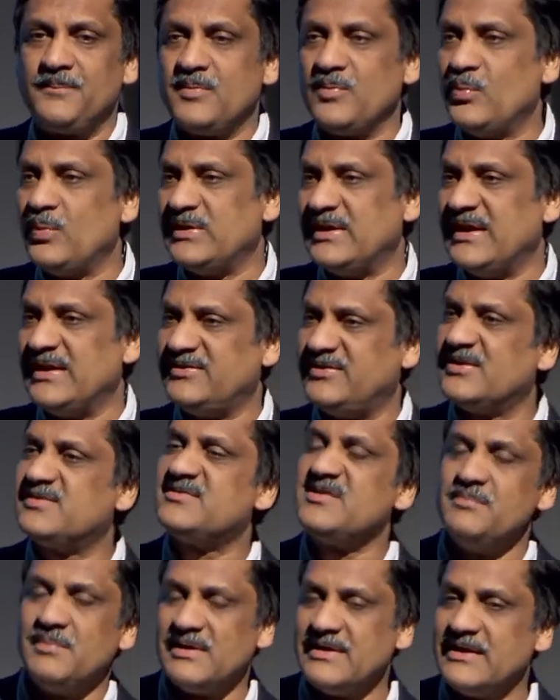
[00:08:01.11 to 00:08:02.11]
with a
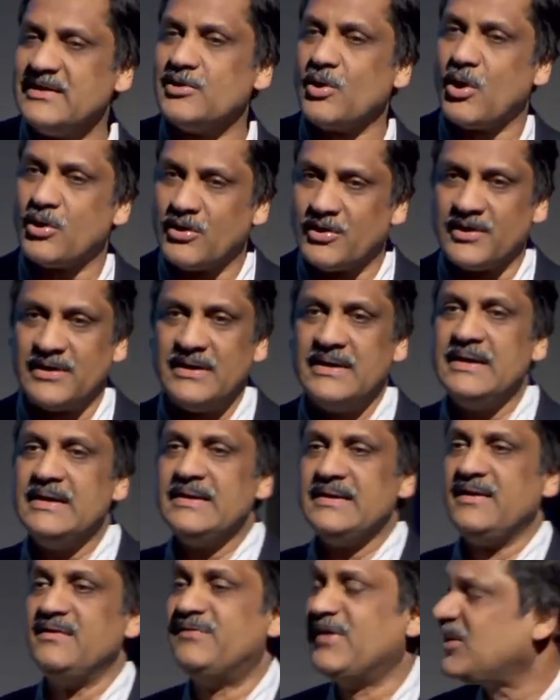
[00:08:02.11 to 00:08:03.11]
$60 million
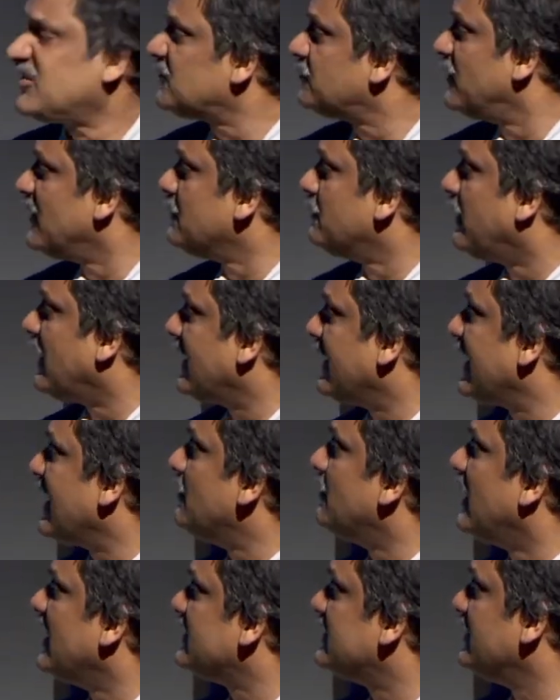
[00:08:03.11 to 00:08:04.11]
investment by
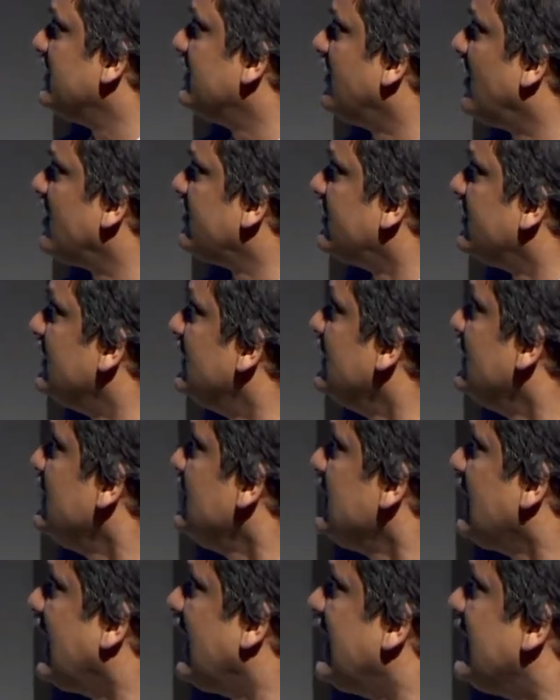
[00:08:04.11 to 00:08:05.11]
MIT and Harvard.
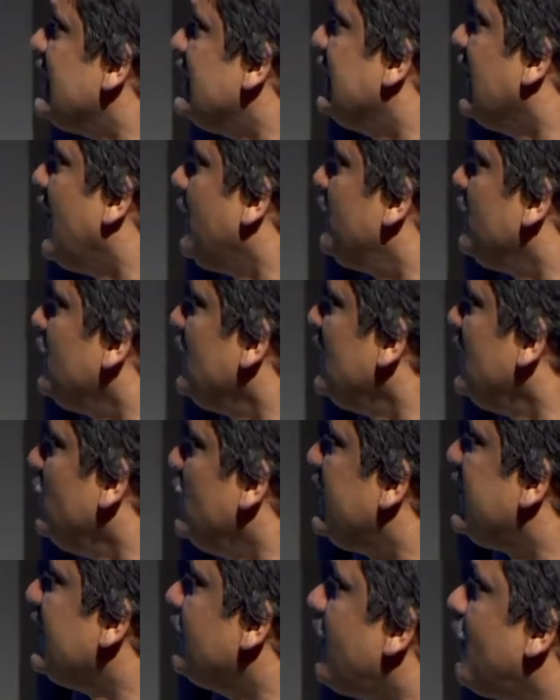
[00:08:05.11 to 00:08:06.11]
And really,
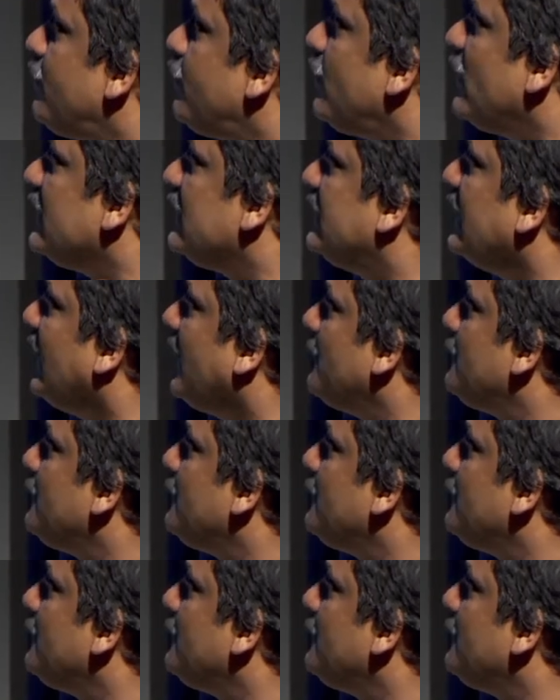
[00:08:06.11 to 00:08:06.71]
we came up with